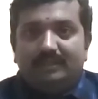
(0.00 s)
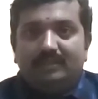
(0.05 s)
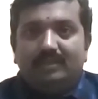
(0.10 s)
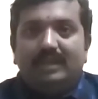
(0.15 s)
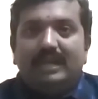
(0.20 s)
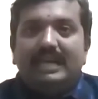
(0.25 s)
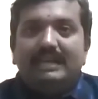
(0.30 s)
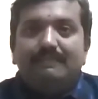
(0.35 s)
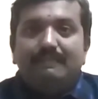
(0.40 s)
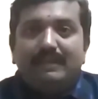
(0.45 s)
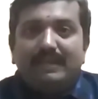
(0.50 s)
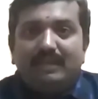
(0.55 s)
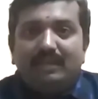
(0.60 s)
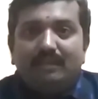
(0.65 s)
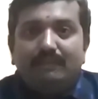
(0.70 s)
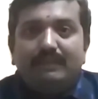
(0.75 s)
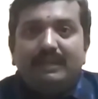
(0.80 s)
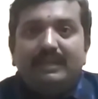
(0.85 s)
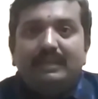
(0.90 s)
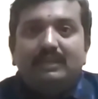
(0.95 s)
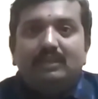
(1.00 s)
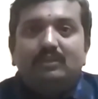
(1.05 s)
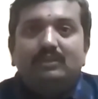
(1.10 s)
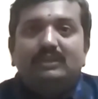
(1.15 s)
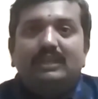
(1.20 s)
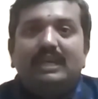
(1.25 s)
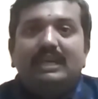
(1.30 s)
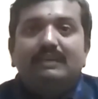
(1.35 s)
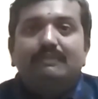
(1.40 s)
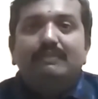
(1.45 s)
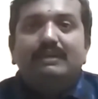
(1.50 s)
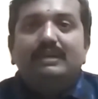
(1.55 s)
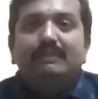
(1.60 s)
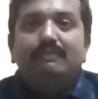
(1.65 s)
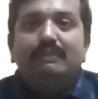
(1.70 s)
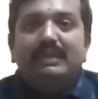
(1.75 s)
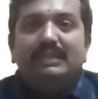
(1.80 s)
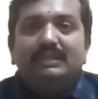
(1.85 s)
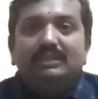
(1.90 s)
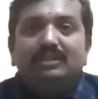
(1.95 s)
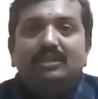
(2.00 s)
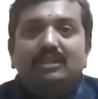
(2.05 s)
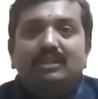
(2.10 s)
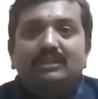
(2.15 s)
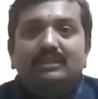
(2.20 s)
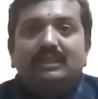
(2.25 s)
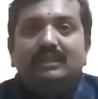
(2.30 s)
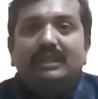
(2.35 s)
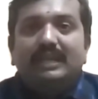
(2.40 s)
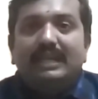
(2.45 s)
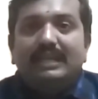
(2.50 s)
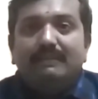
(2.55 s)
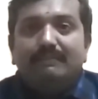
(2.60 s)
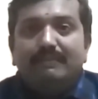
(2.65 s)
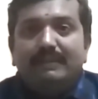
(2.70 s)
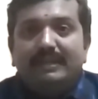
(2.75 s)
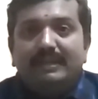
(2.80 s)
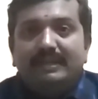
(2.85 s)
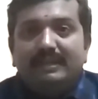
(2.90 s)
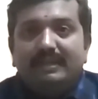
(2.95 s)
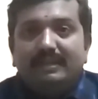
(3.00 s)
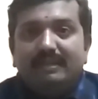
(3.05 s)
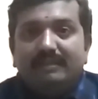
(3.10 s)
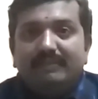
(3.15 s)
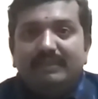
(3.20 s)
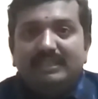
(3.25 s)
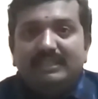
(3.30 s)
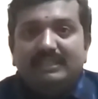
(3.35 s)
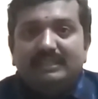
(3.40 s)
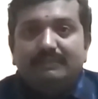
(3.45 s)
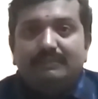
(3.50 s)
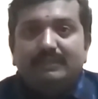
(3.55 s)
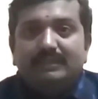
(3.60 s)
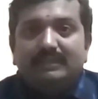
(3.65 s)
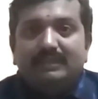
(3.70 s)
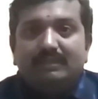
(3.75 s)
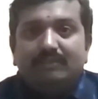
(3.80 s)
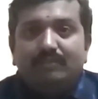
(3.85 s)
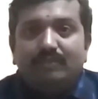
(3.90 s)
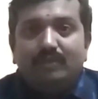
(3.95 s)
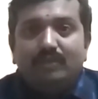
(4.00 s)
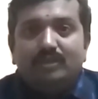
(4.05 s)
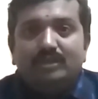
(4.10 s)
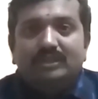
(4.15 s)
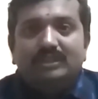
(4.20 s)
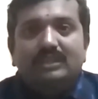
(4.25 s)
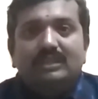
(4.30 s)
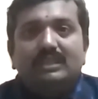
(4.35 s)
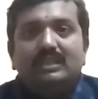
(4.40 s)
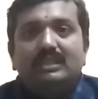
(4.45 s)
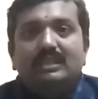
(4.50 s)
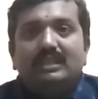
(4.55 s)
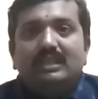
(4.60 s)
So hybrid tomatoes, hybrid brinjals and hybrid vegetables and fruits